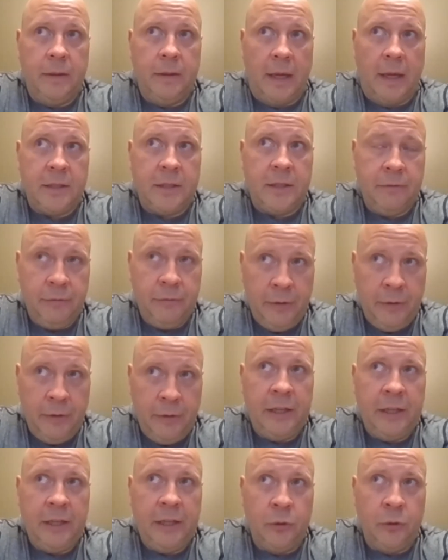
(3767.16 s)
that's a
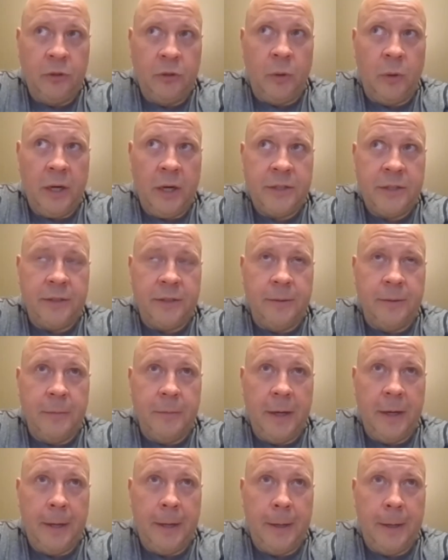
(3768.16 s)
really good question.
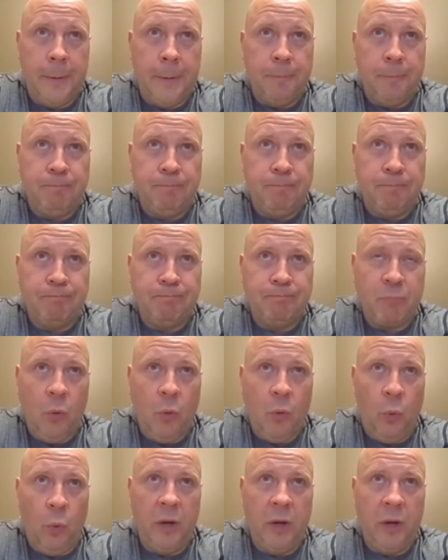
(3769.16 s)
Um,
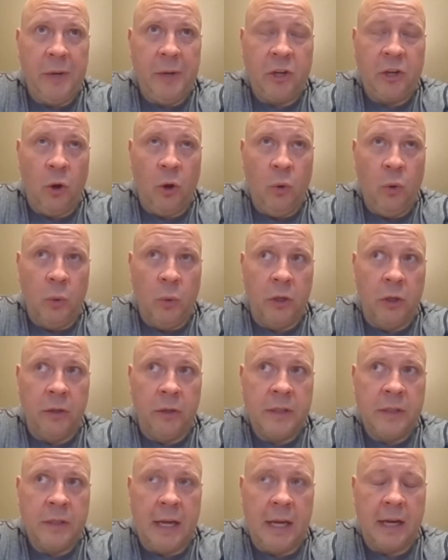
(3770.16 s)
one of my
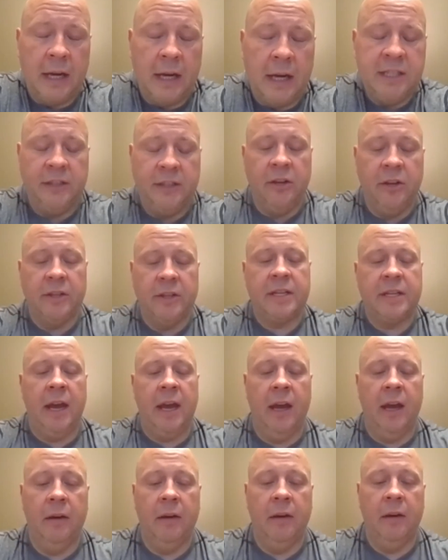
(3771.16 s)
coworkers actually does
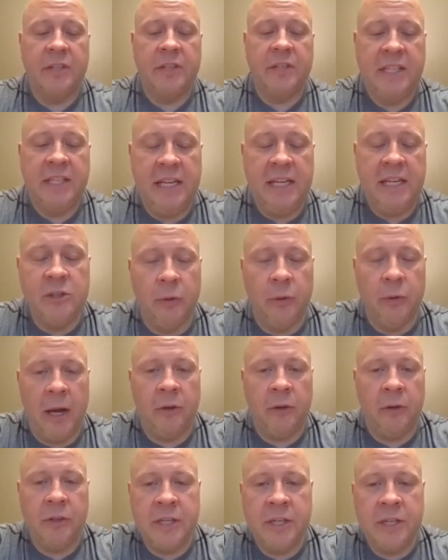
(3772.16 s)
have seasonal
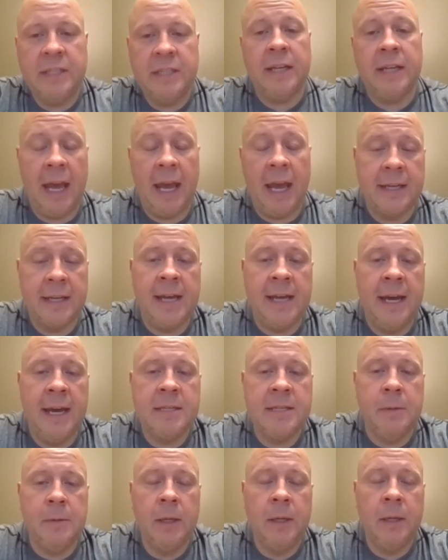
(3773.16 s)
allergies and has
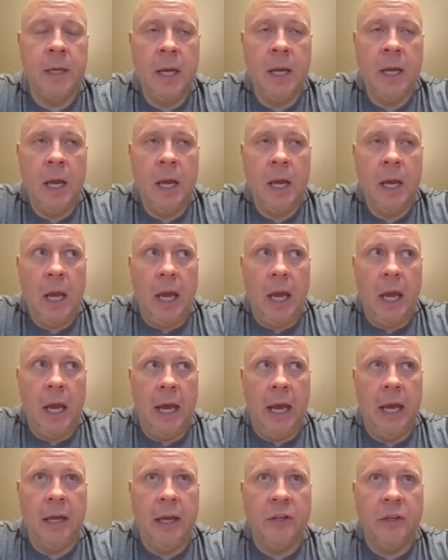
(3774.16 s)
asthma
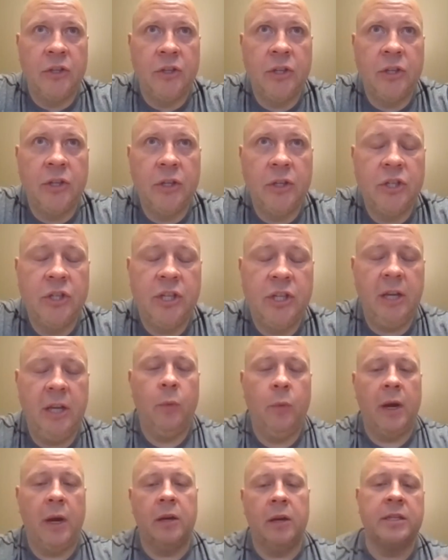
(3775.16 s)
and she
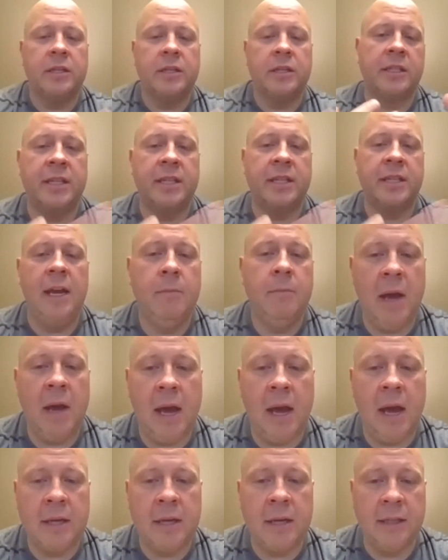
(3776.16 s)
wears the same
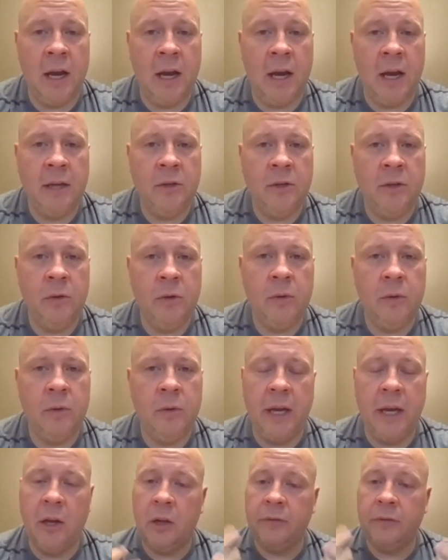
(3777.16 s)
mask as I do.
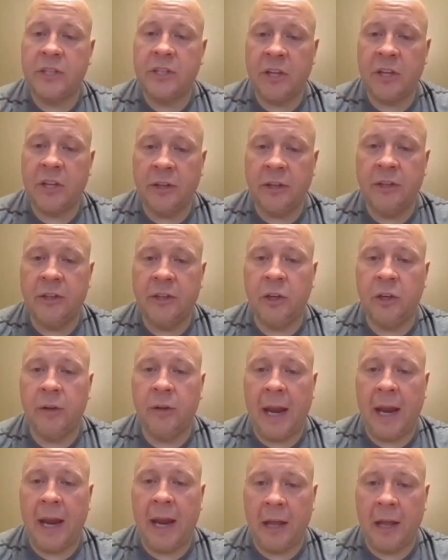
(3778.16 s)
And all of a sudden,
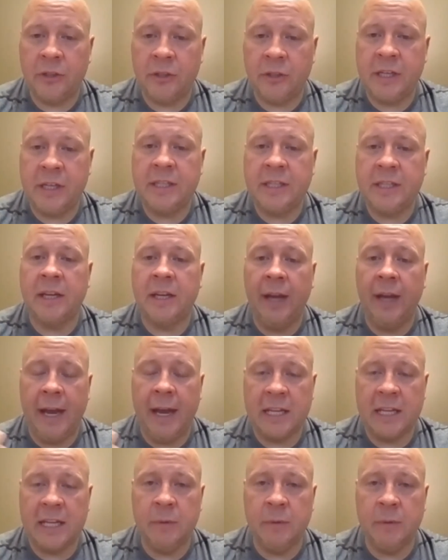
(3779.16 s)
her allergies and her
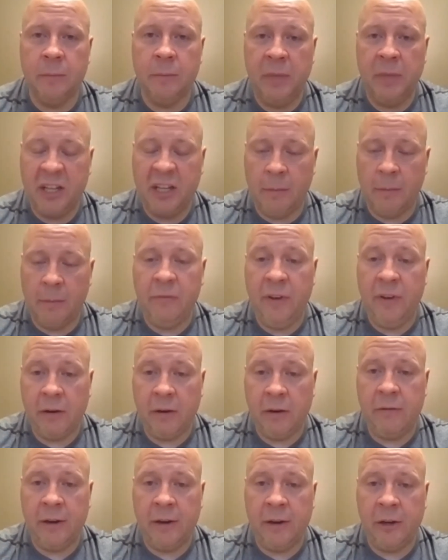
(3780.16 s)
asthma become
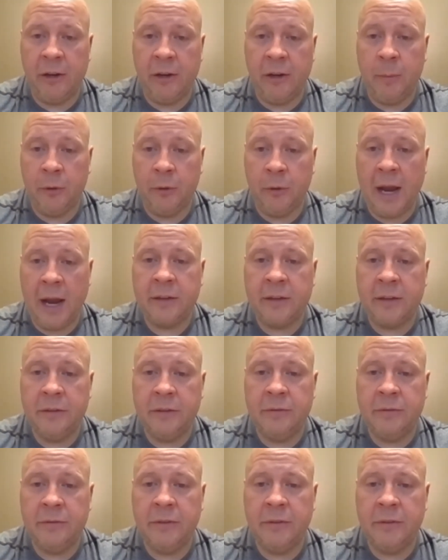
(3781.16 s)
very, very hyperactive.